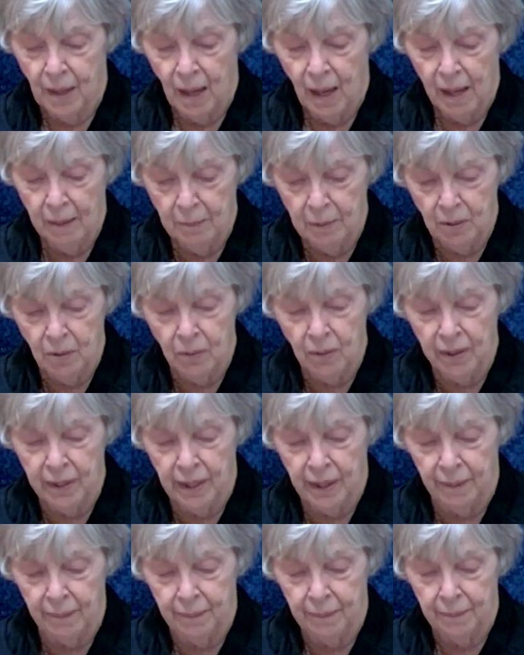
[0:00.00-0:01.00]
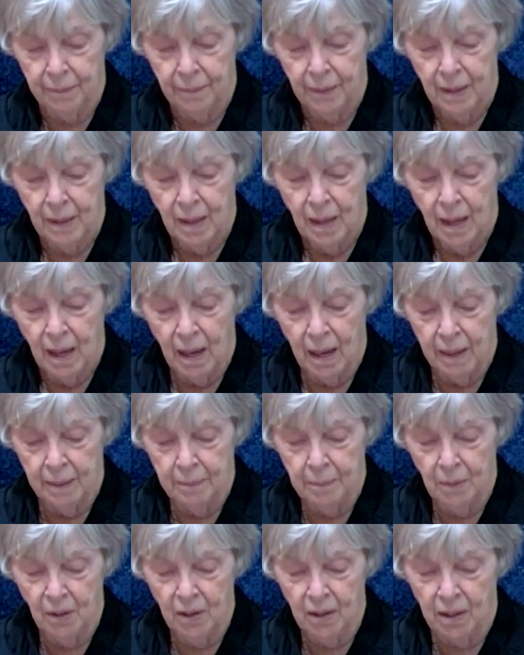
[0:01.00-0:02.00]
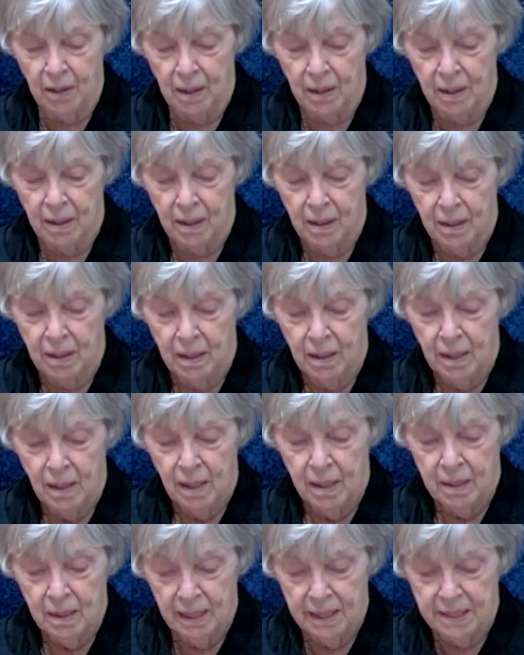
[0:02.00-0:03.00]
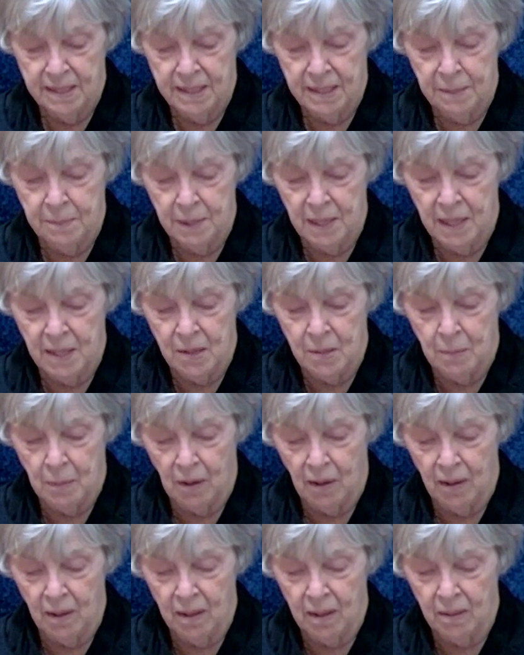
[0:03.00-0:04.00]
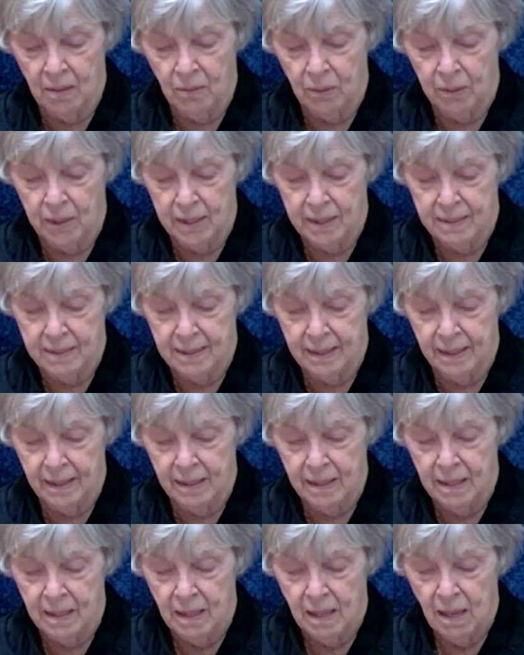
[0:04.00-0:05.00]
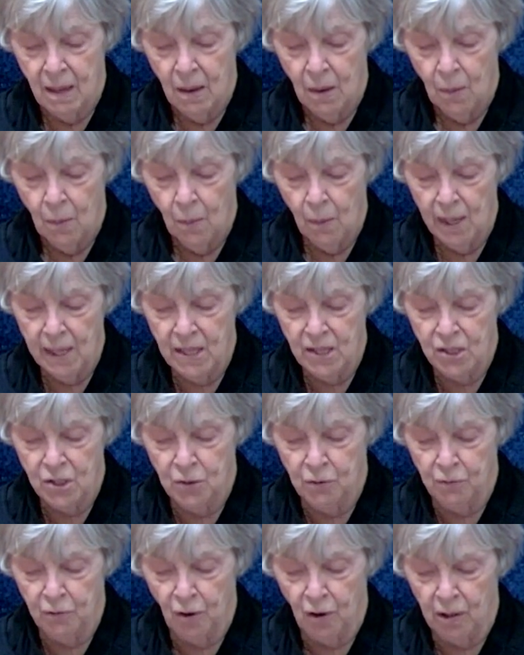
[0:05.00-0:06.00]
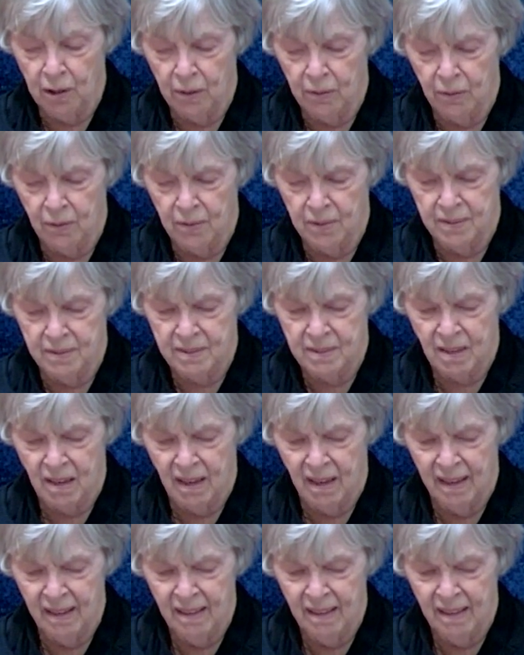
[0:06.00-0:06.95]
"I'm Gloria. I'm Mark. Nice to meet you, Mark, Gloria said. Why did you fall out of the sky?